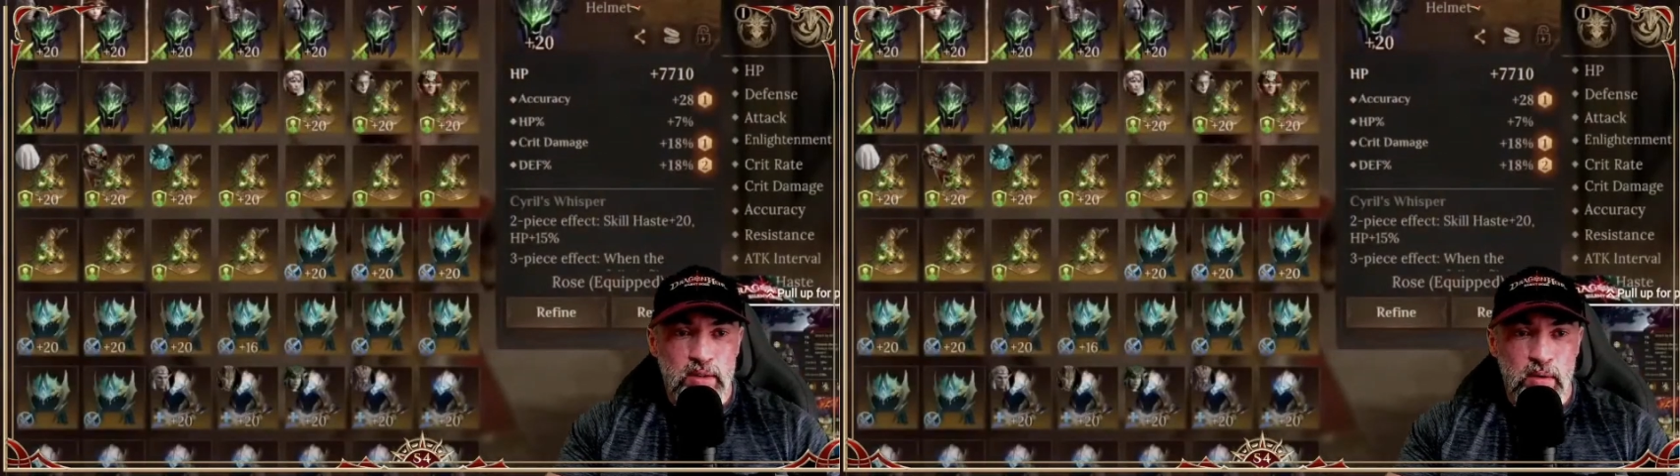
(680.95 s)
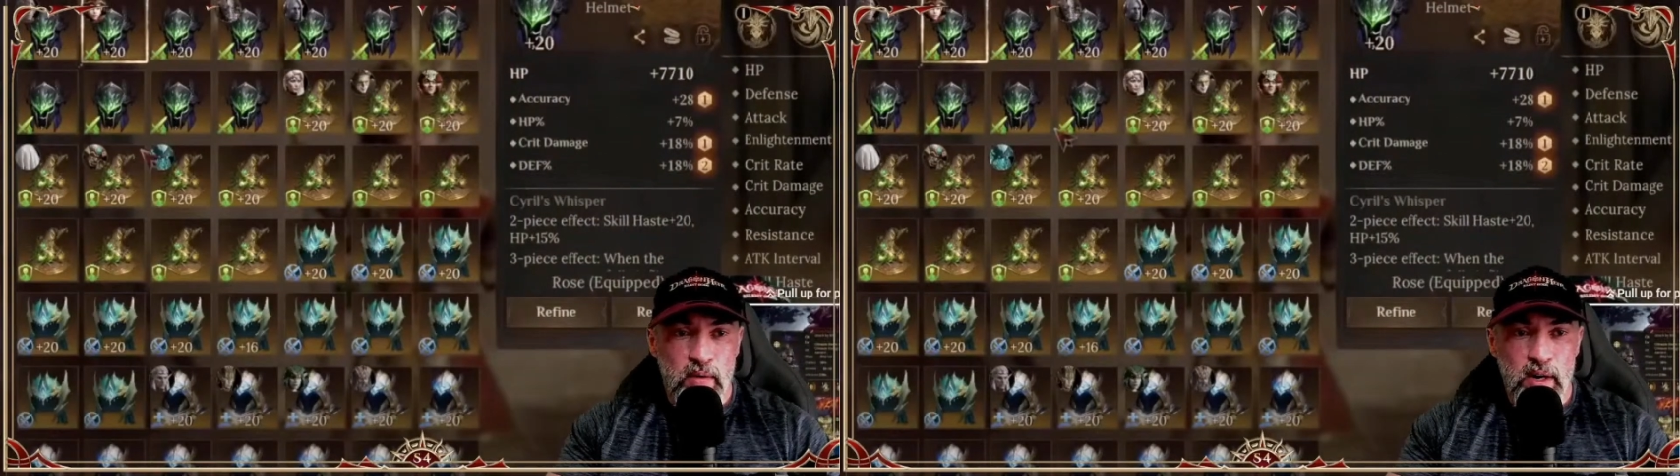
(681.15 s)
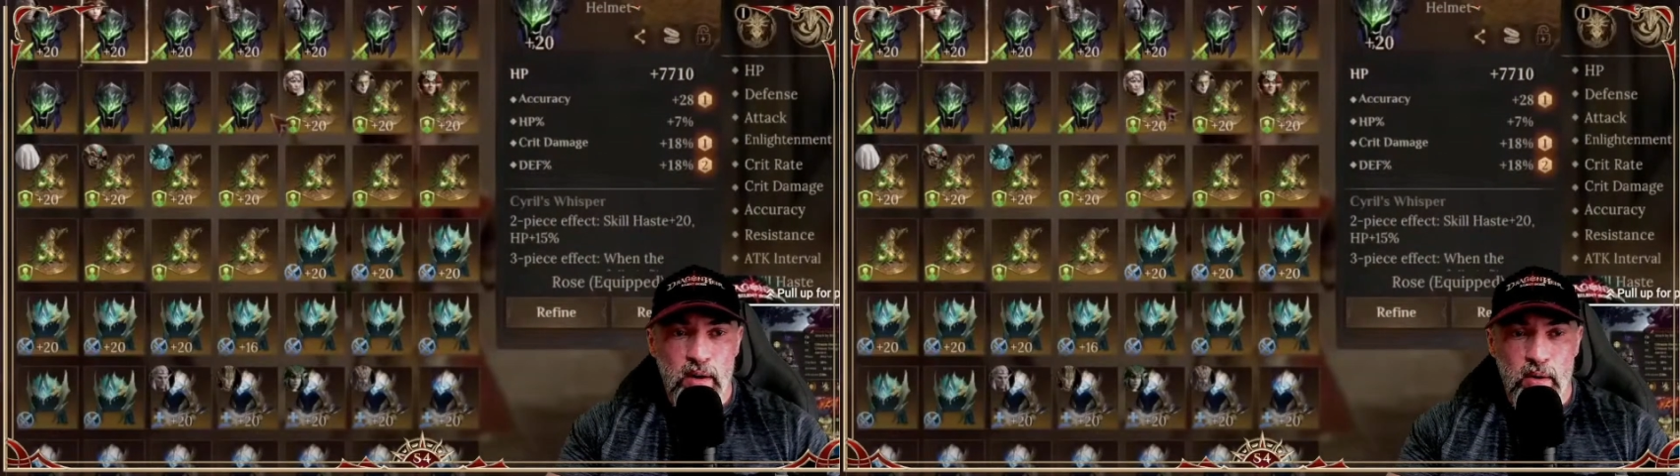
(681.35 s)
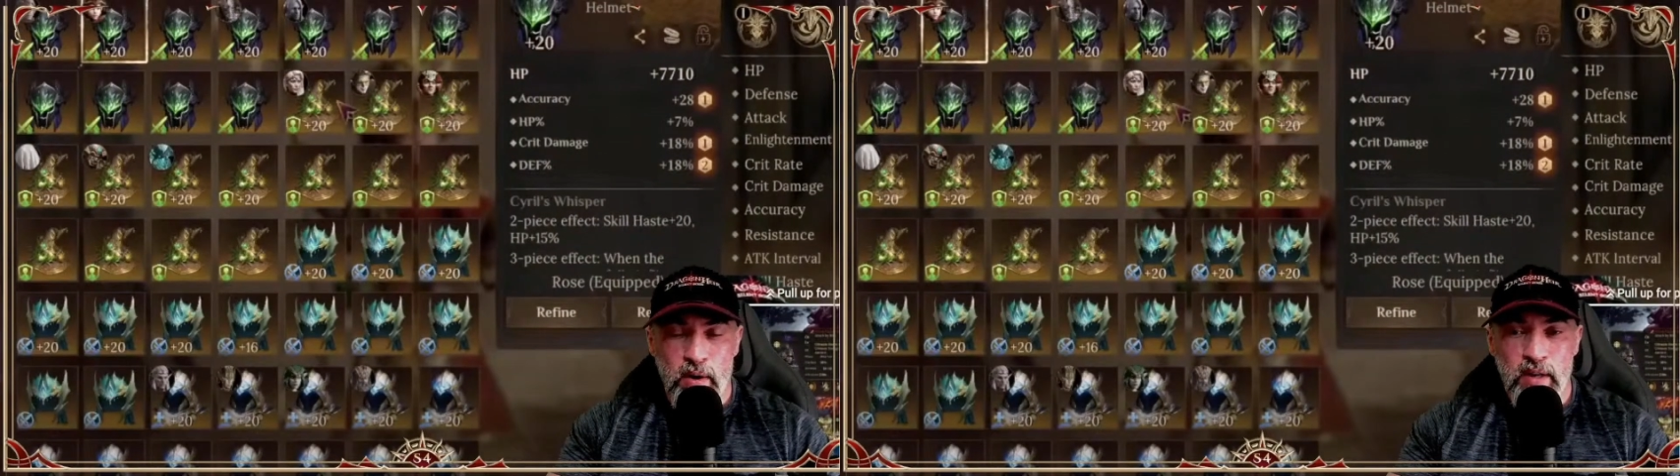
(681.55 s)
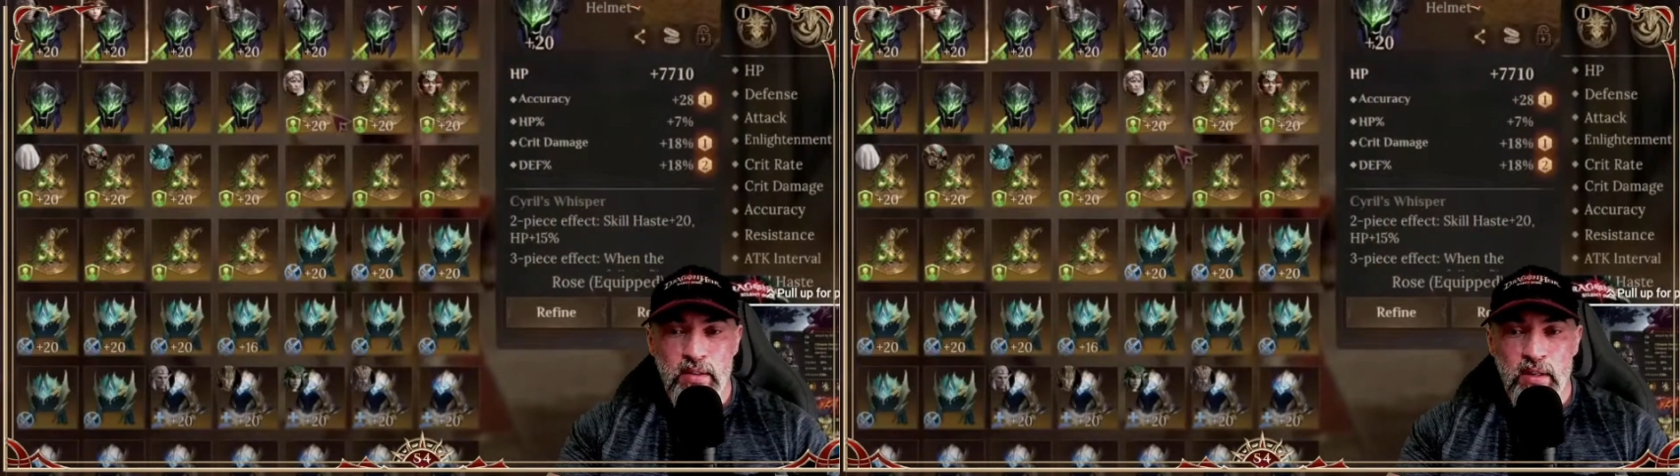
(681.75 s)
So all
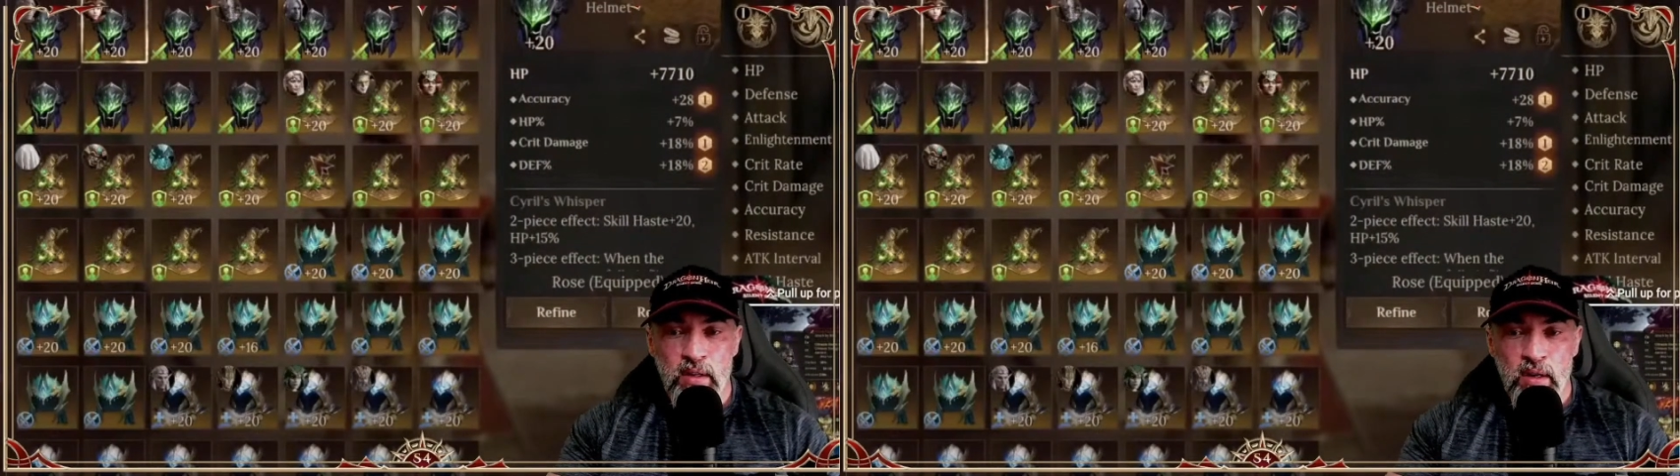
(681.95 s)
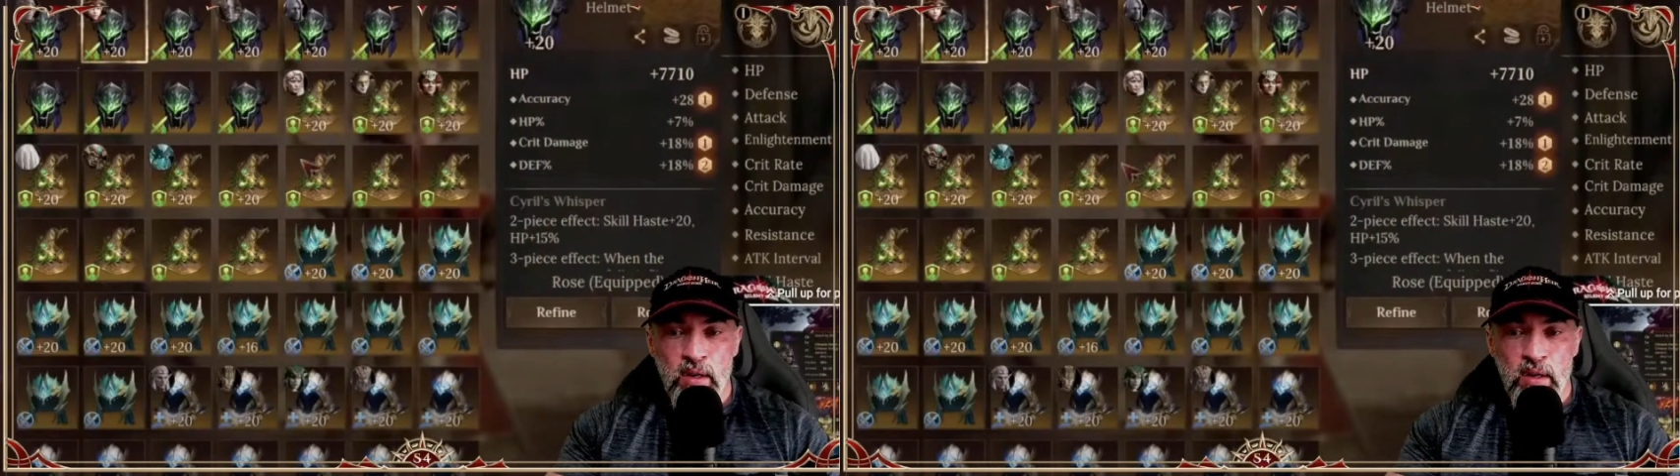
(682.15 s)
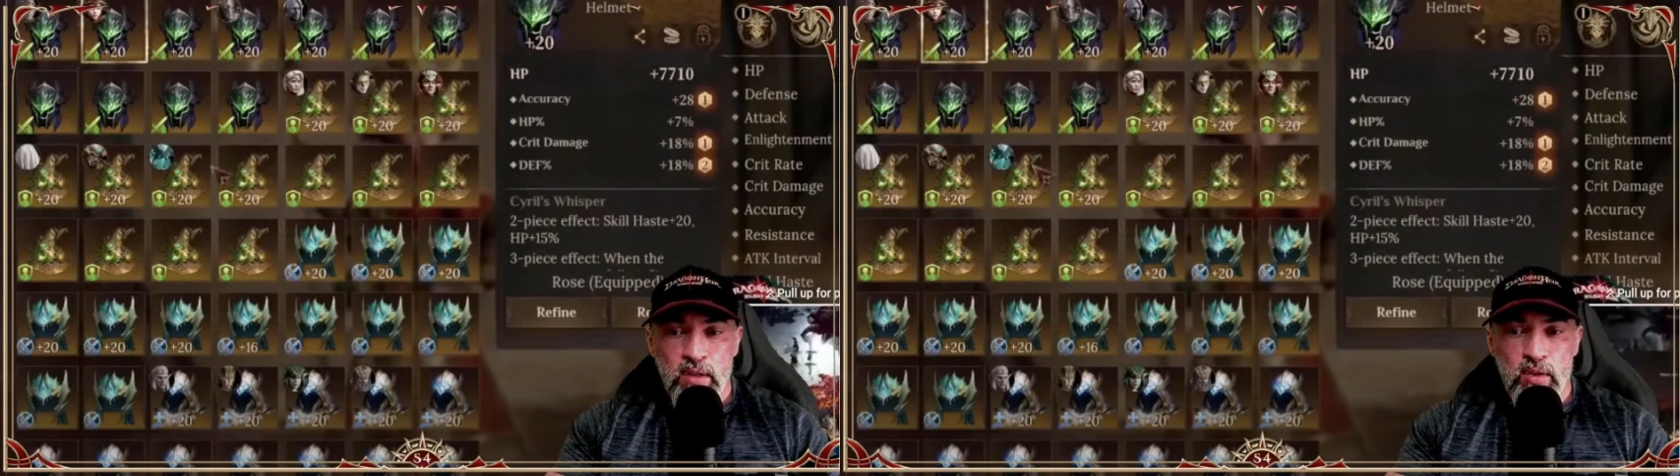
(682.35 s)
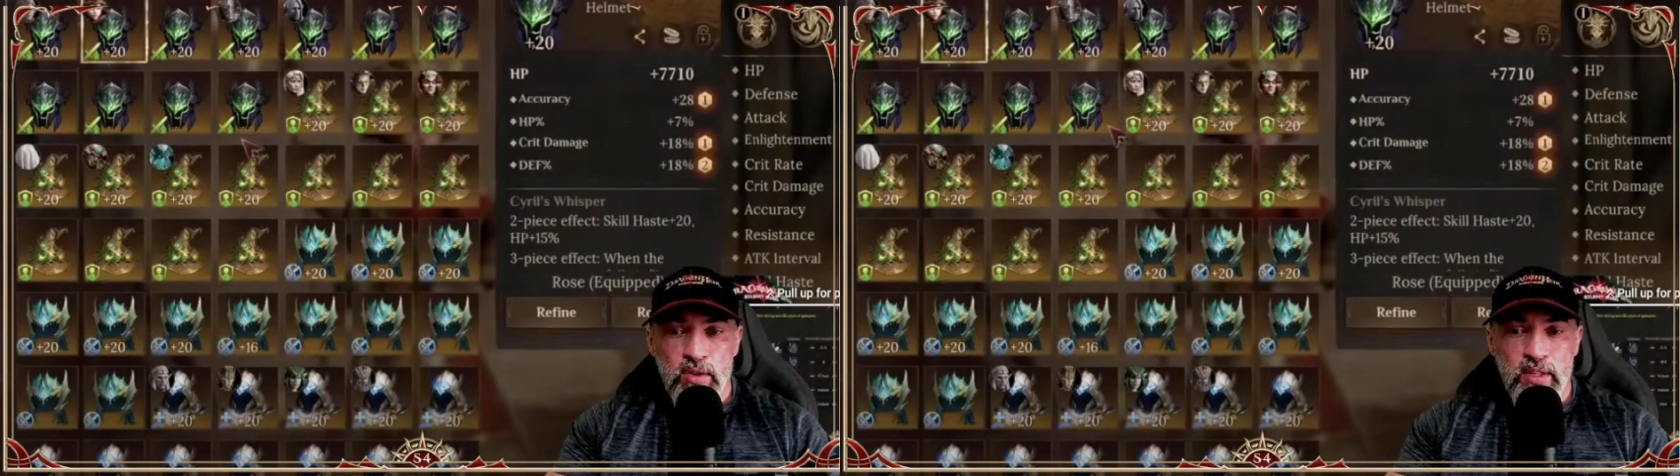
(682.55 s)
right, so